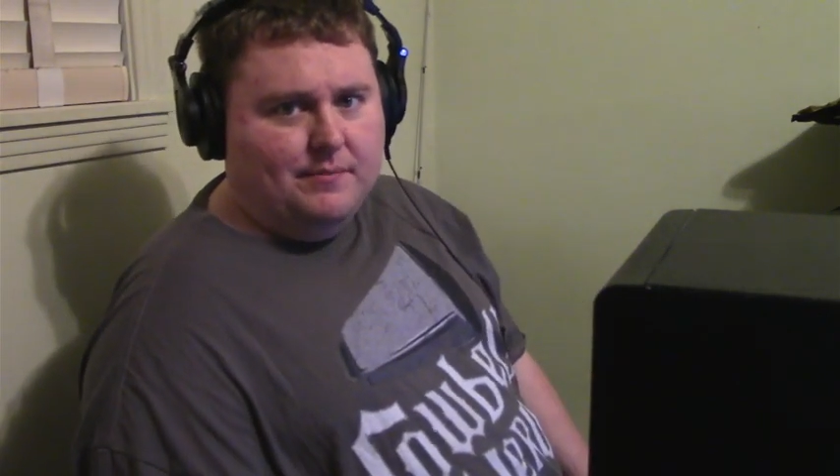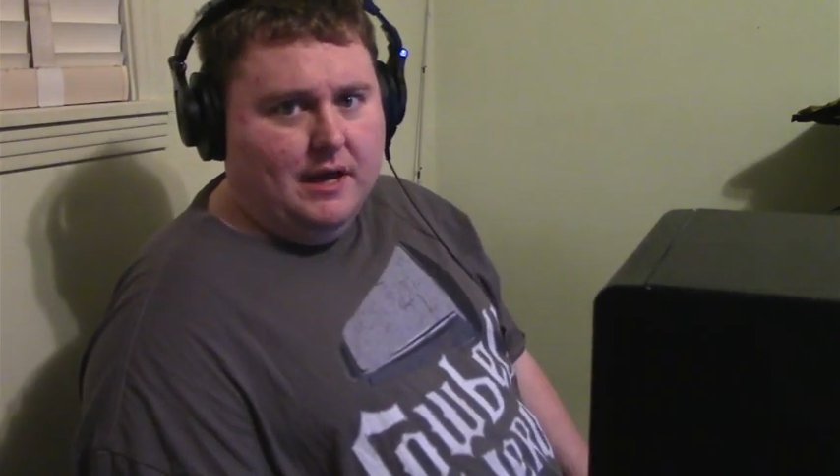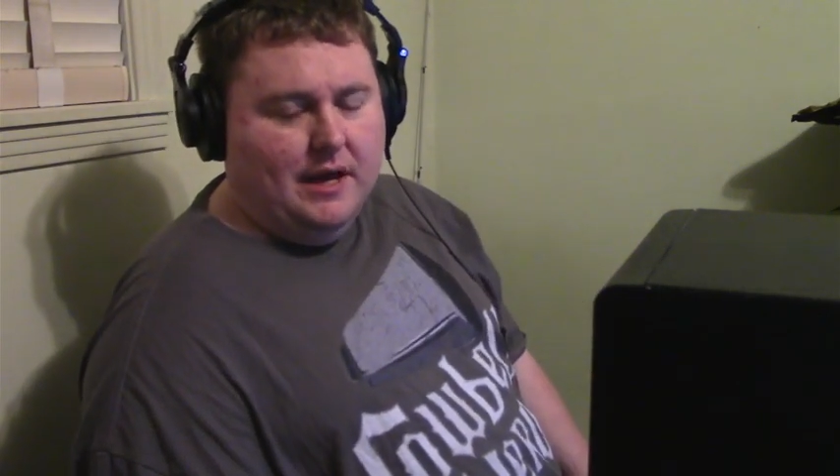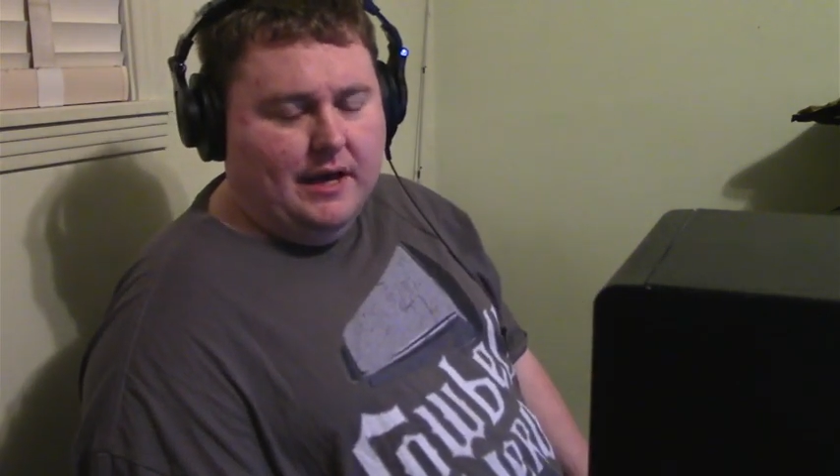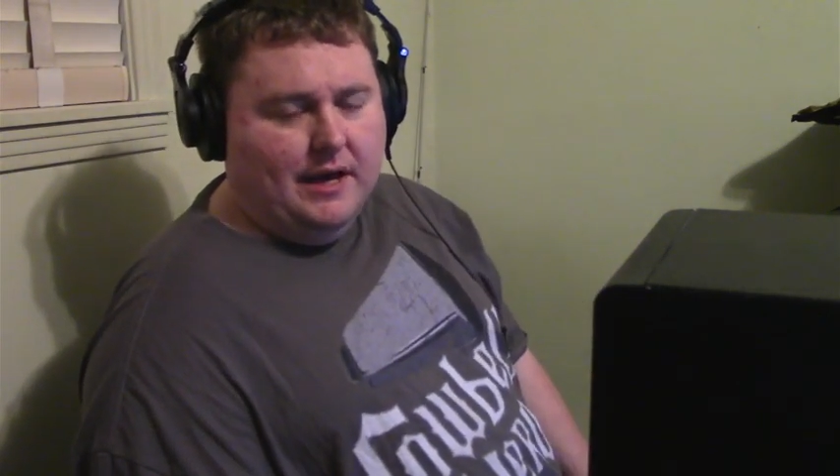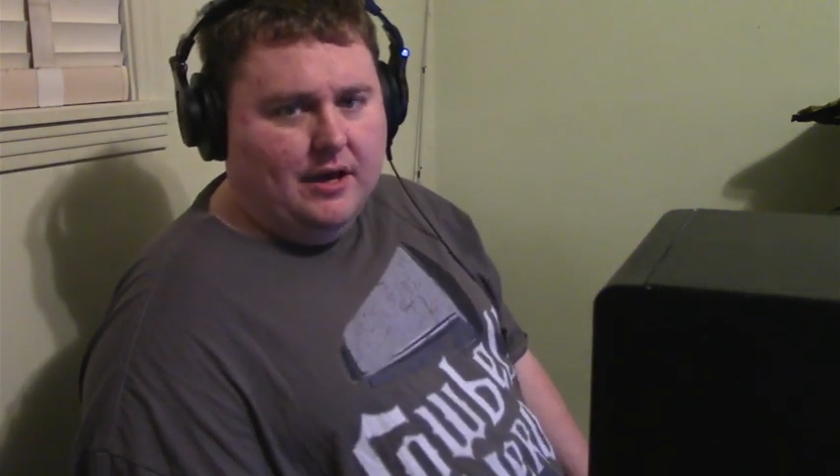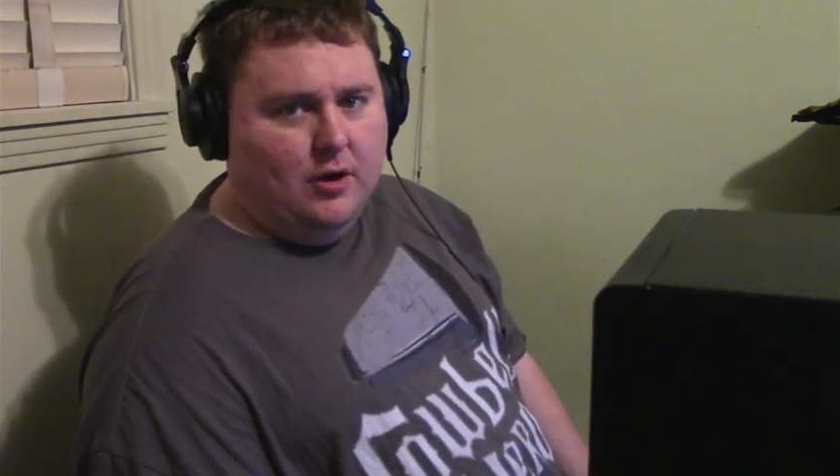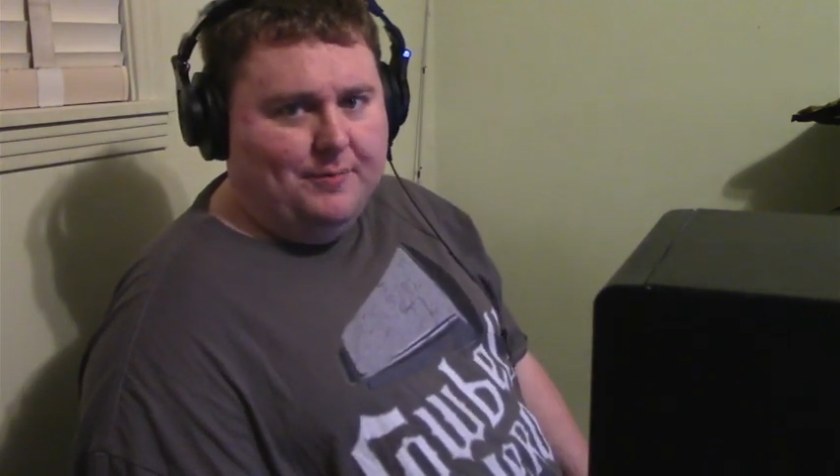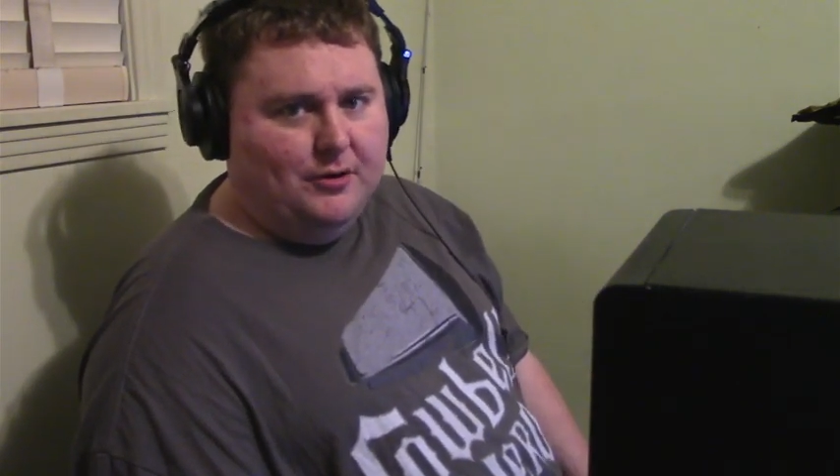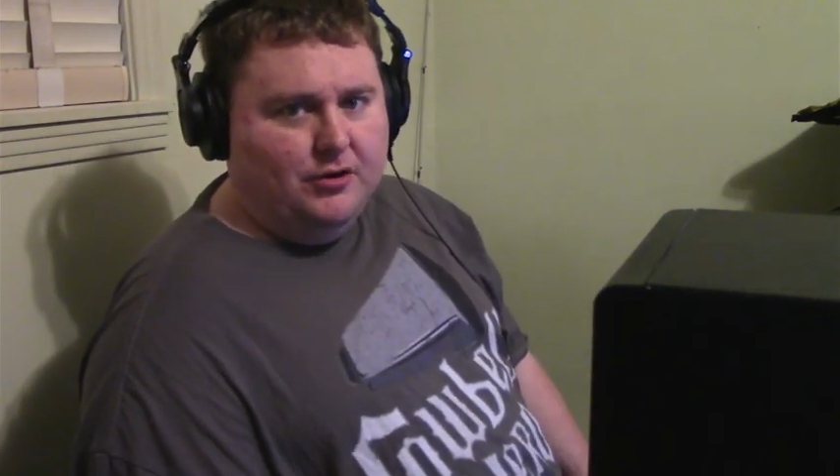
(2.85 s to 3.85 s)
Uh,
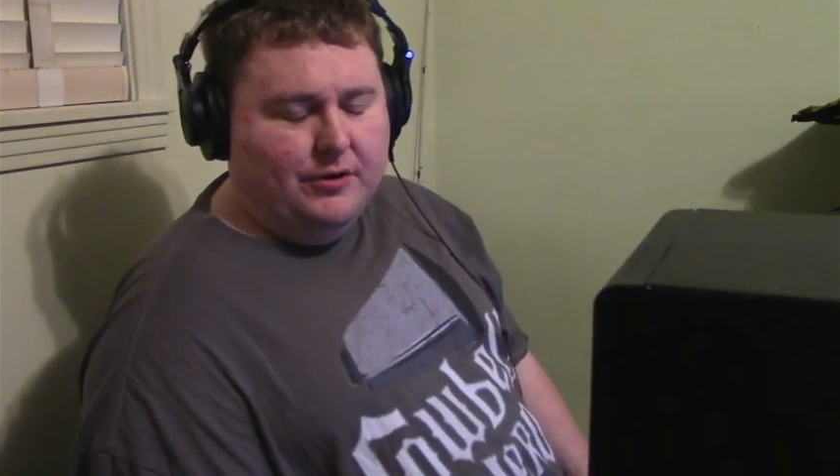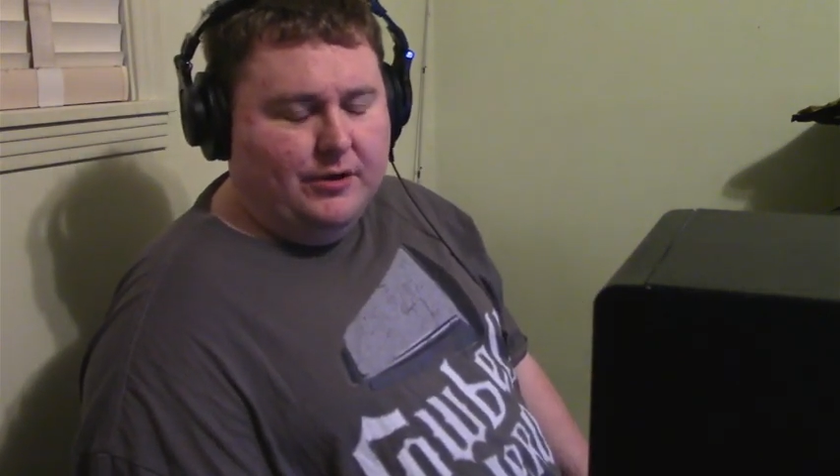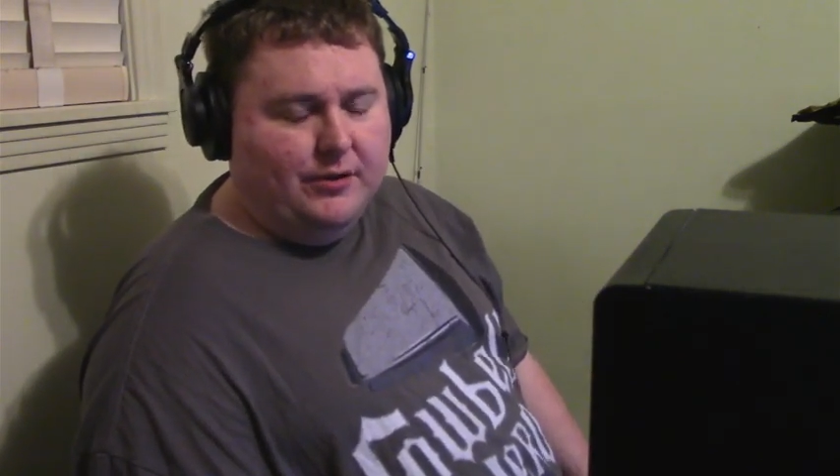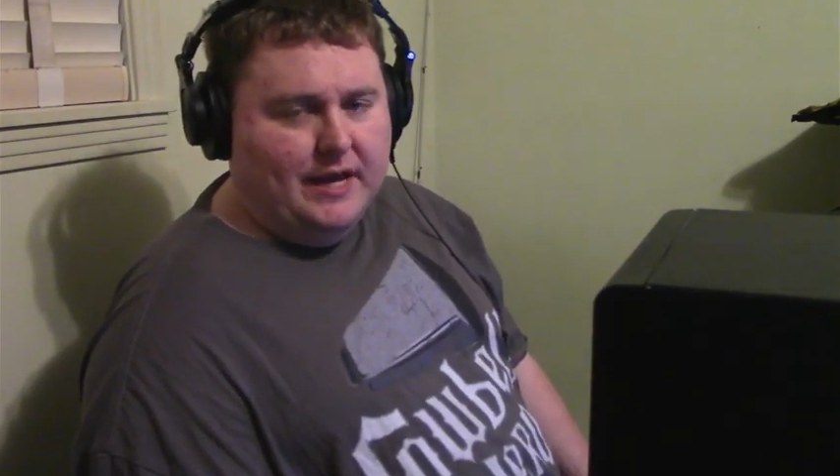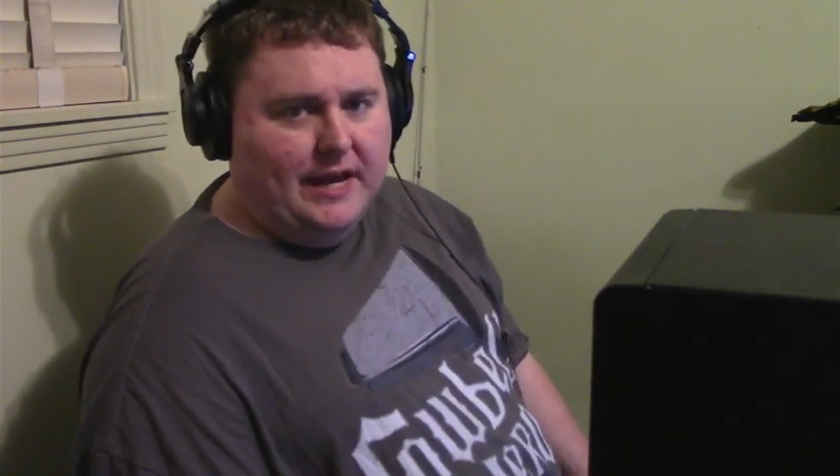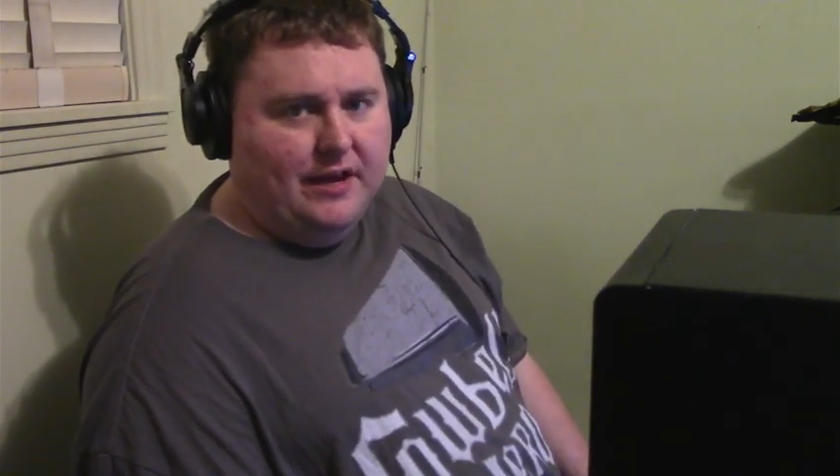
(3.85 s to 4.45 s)
hope you're doing okay